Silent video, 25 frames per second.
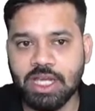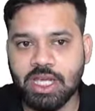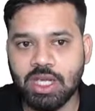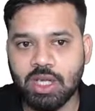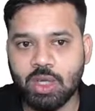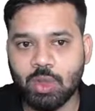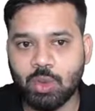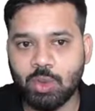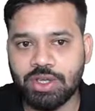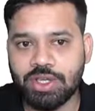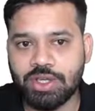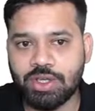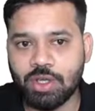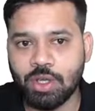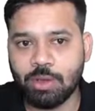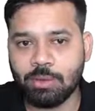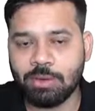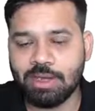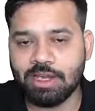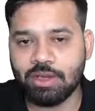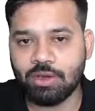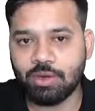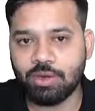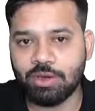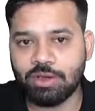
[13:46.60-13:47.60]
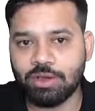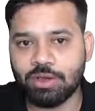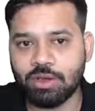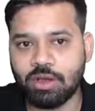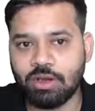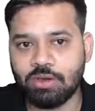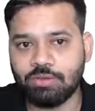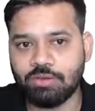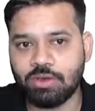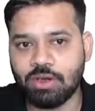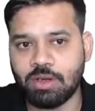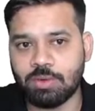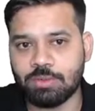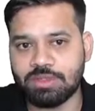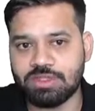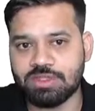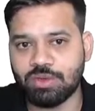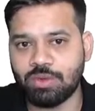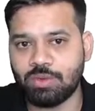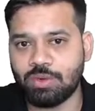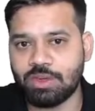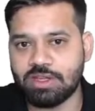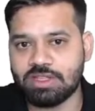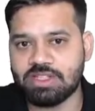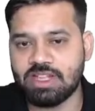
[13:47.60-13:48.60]
quit tobacco in all forms. So
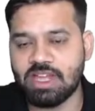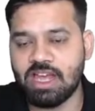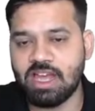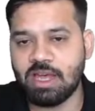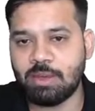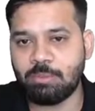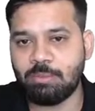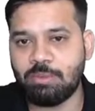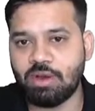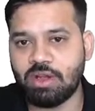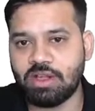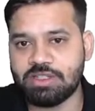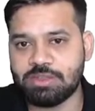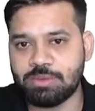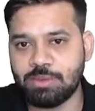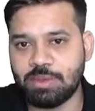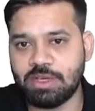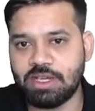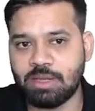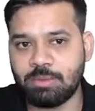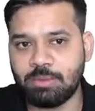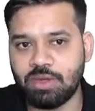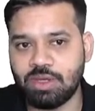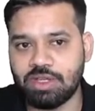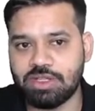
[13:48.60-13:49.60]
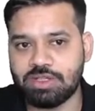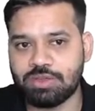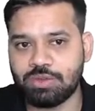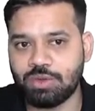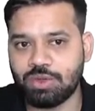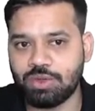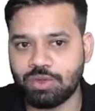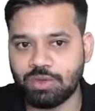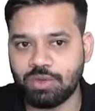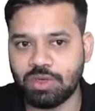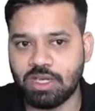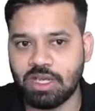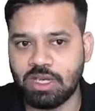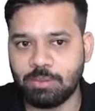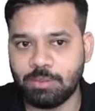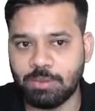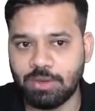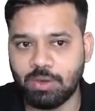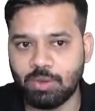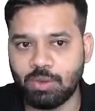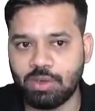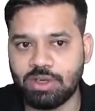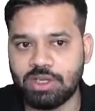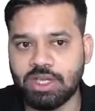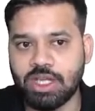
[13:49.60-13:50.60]
what is the app launched by WHO to help
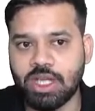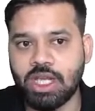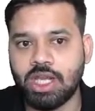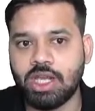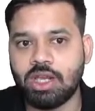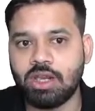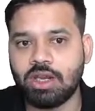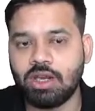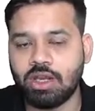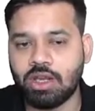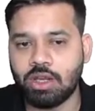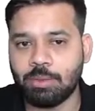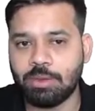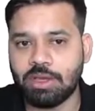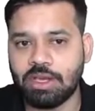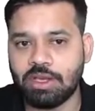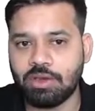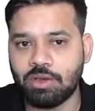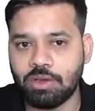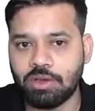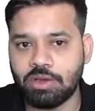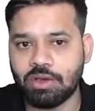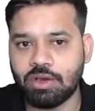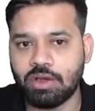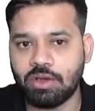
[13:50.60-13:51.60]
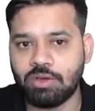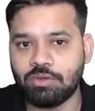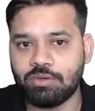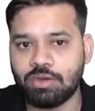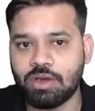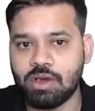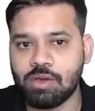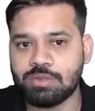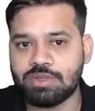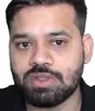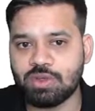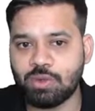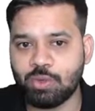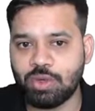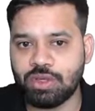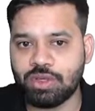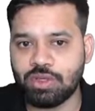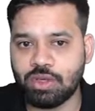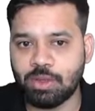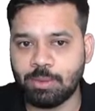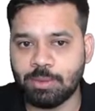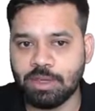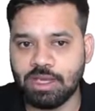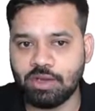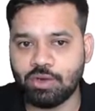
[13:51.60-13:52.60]
quit tobacco in all forms? Quit
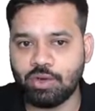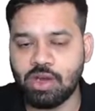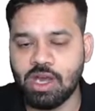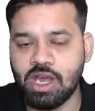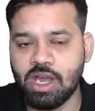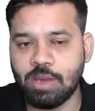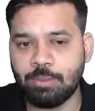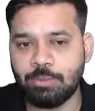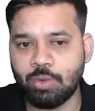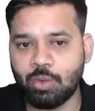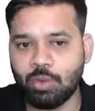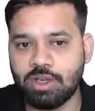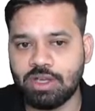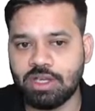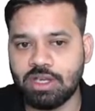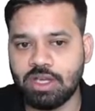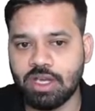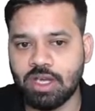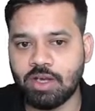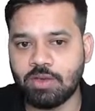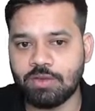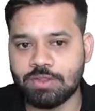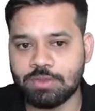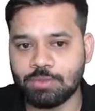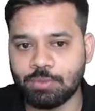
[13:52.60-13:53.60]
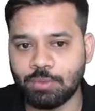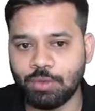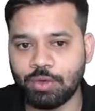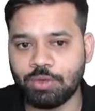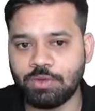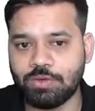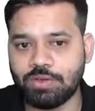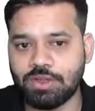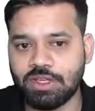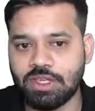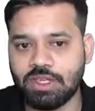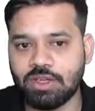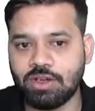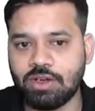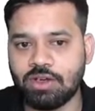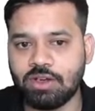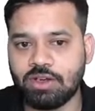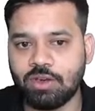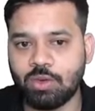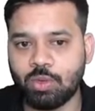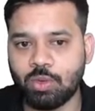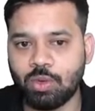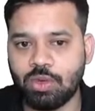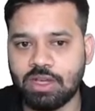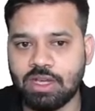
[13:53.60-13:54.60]
Tobacco App, Quit Now, Smoke Free or
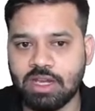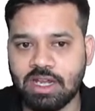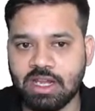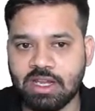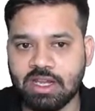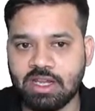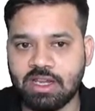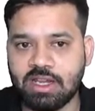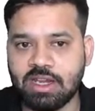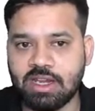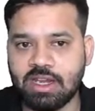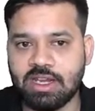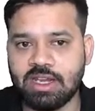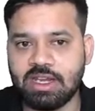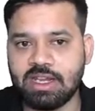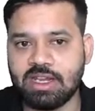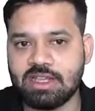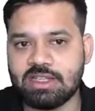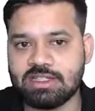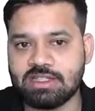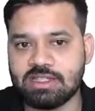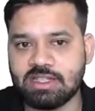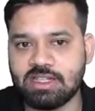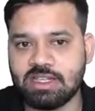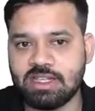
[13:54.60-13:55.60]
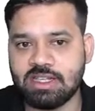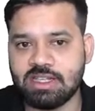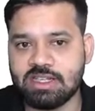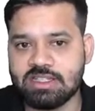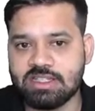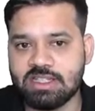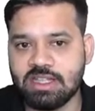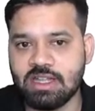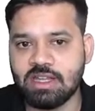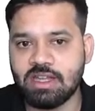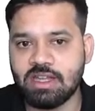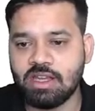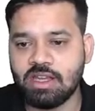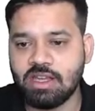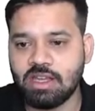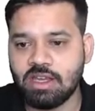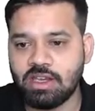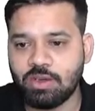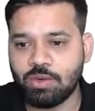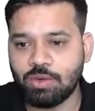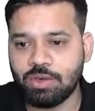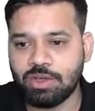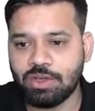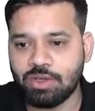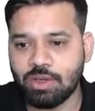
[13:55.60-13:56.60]
Quit Tracker. Right answer here is
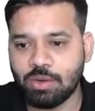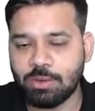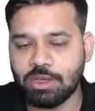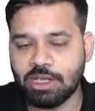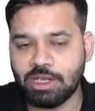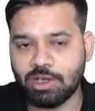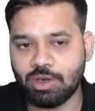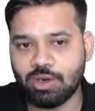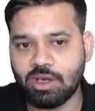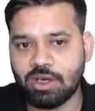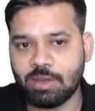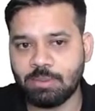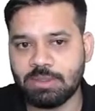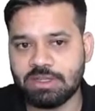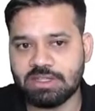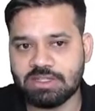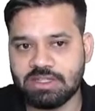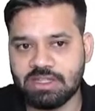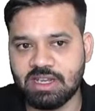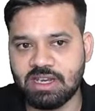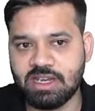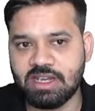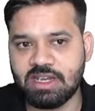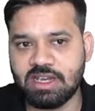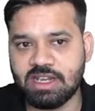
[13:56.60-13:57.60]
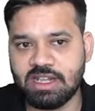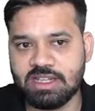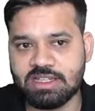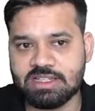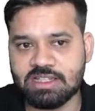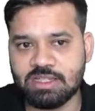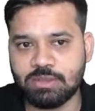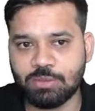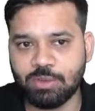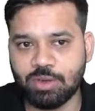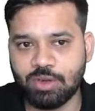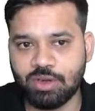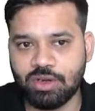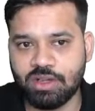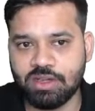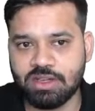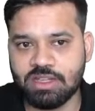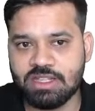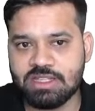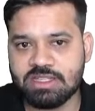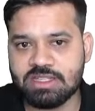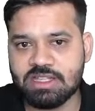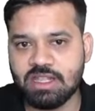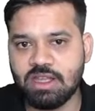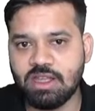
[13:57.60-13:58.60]
Quit Tobacco App is the right answer. More on
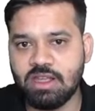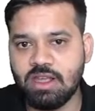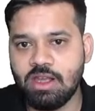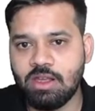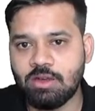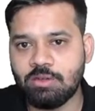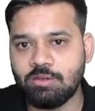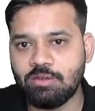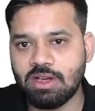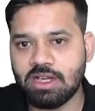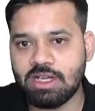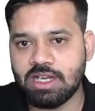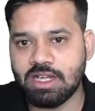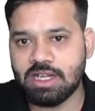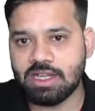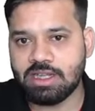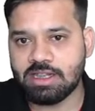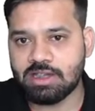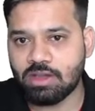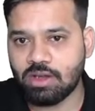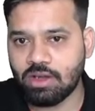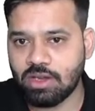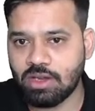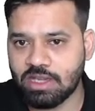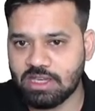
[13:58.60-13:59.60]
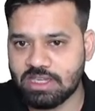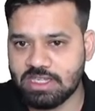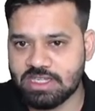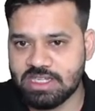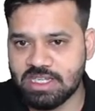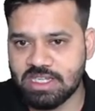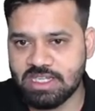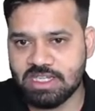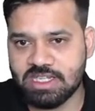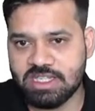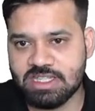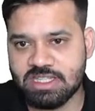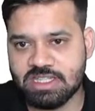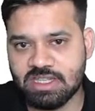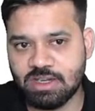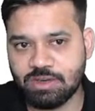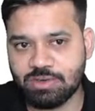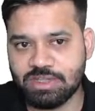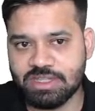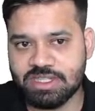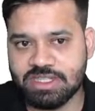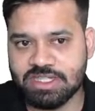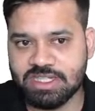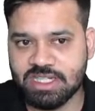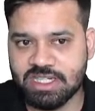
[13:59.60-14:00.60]
this. World Health Organization
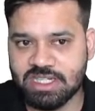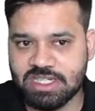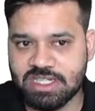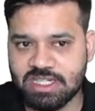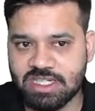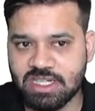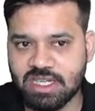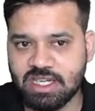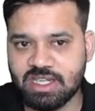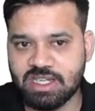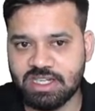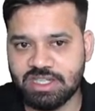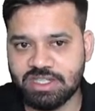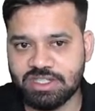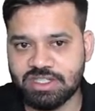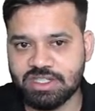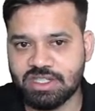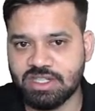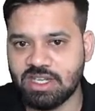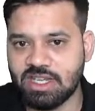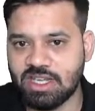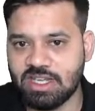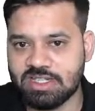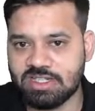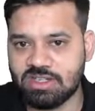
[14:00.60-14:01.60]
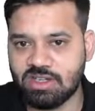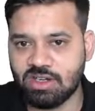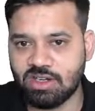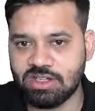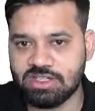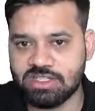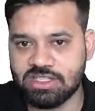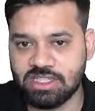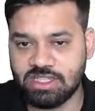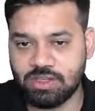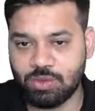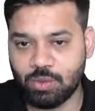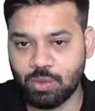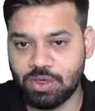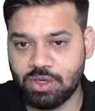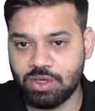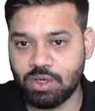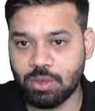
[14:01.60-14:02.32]
Southeast Asia region has launched the Quit